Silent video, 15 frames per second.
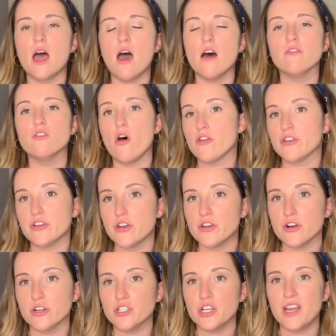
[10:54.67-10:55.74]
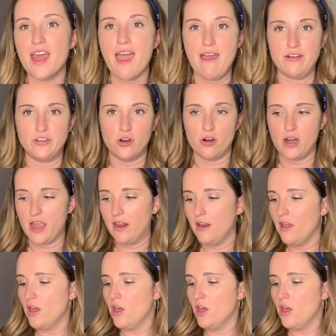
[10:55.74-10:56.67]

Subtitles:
of laundry detergent at Target.